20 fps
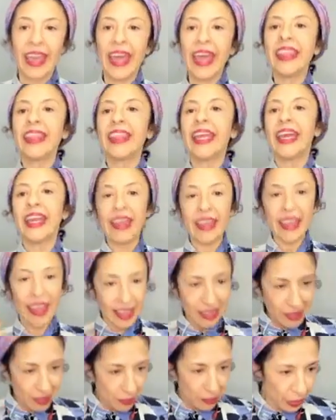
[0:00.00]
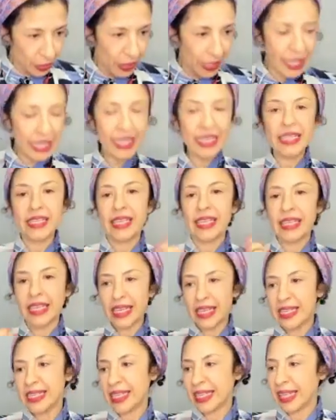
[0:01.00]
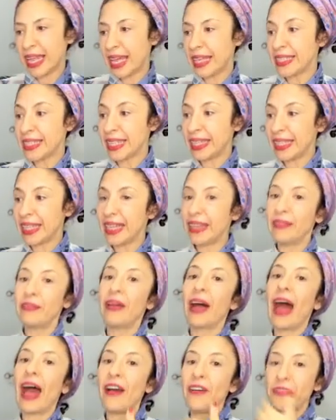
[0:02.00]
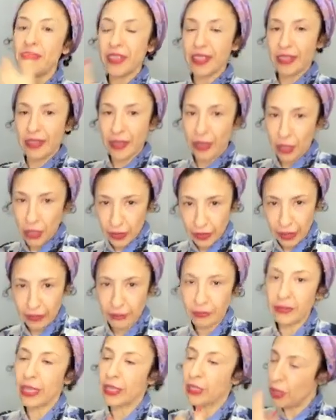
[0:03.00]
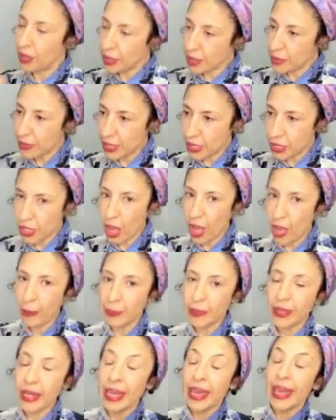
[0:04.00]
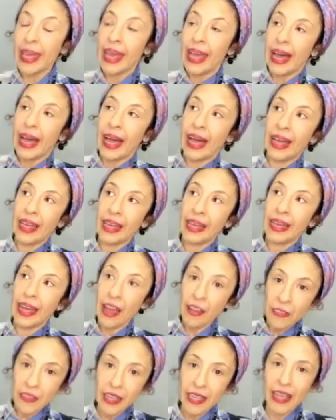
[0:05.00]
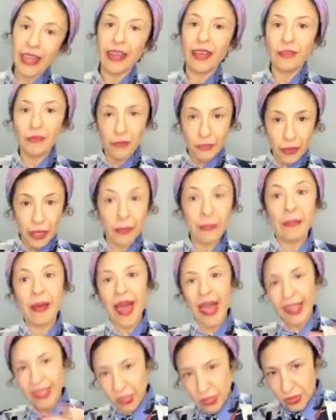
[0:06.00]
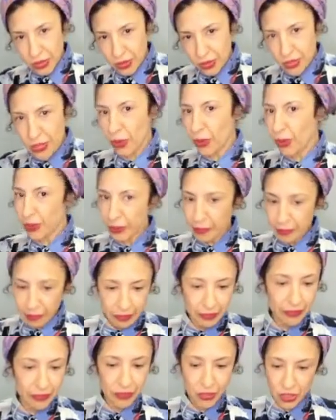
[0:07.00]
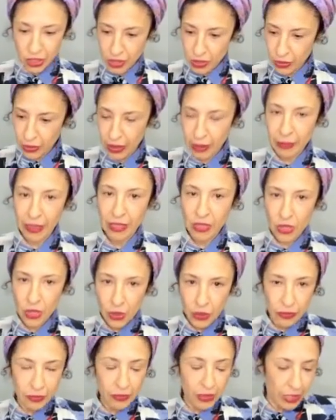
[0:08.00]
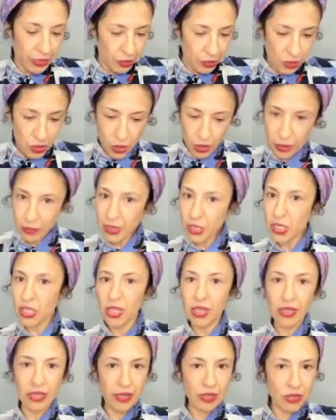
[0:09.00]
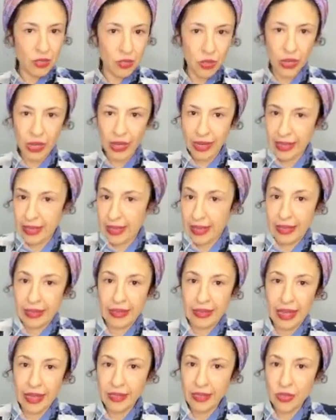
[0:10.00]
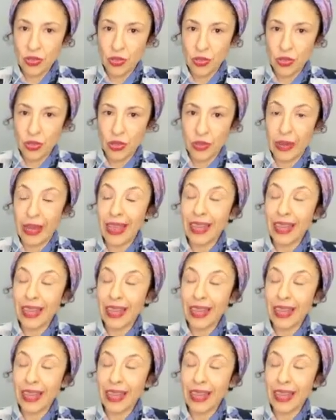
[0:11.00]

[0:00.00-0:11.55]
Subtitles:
And then I had employees and this and that. And then after, like, I closed my shop. And after that, I went back to sewing just with my little sewing machine at the studio. I had like a tiny studio.